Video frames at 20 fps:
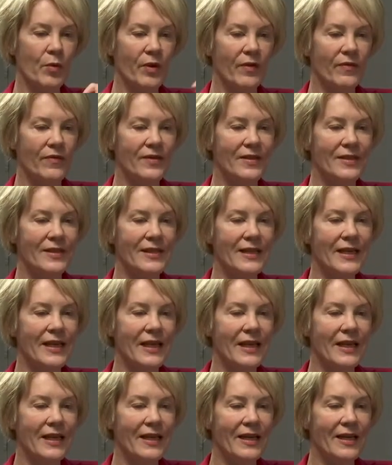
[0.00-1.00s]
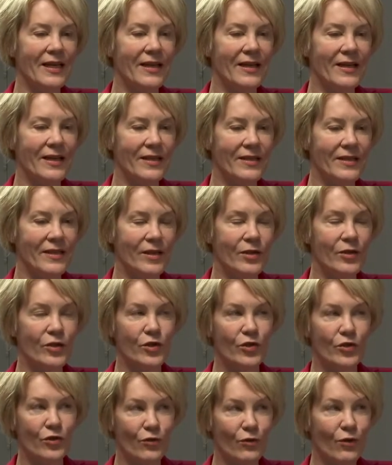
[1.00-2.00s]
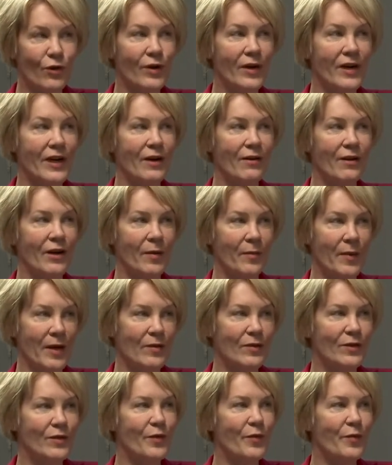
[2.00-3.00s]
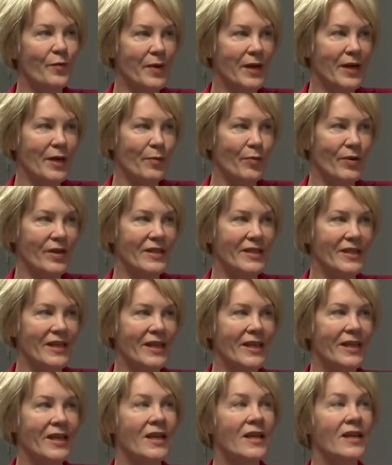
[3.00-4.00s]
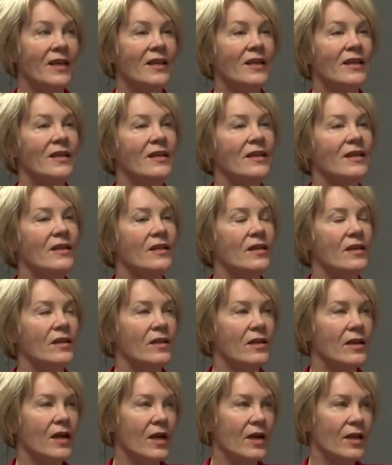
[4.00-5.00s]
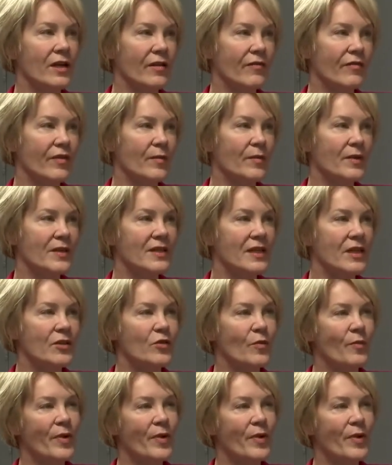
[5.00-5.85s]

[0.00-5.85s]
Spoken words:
we've seen is extraordinary amounts of money printing, not only from the central